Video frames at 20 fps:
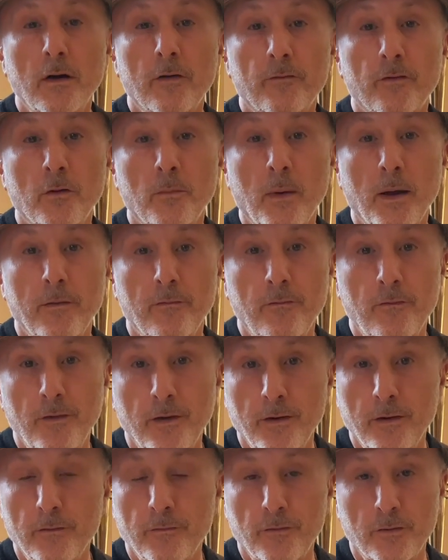for my
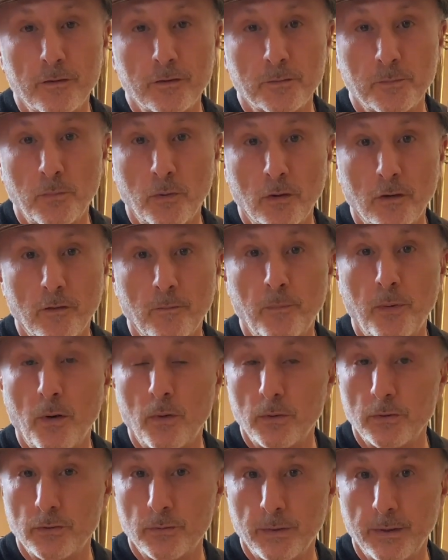very first book of
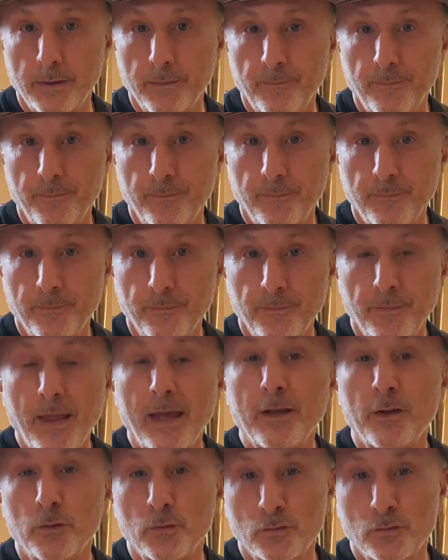poetry. Thank you